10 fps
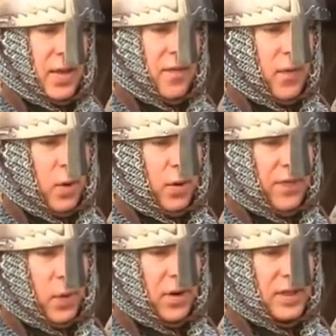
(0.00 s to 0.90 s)
the full
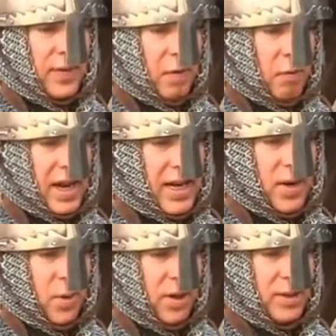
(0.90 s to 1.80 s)
force of a
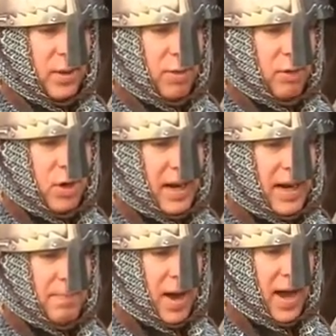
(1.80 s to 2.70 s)
running horse through
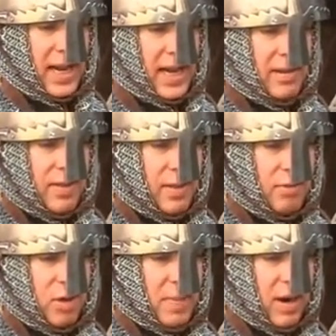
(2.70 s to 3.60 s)
my body,
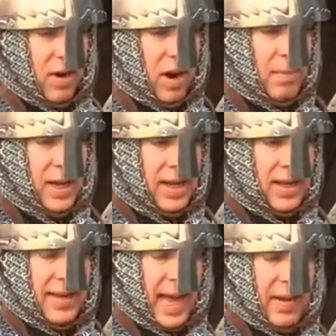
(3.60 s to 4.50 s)
through my arm,
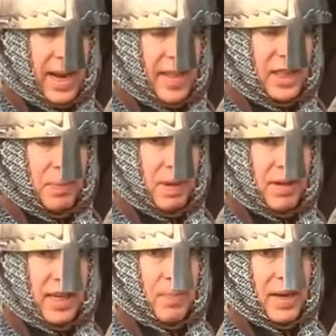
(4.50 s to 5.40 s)
down into the
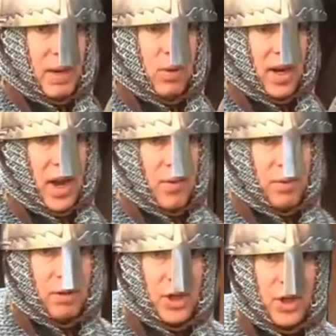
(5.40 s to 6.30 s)
spear tip, and it will go
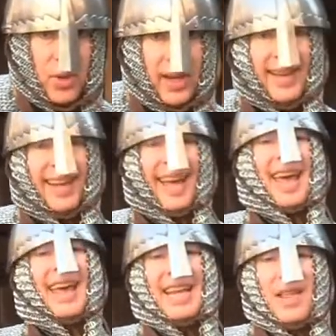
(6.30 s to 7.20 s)
through
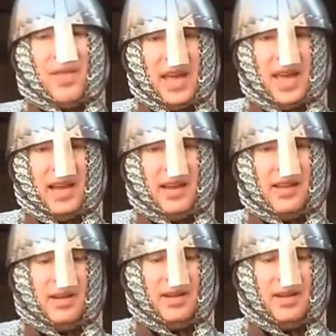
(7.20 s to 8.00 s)
anything.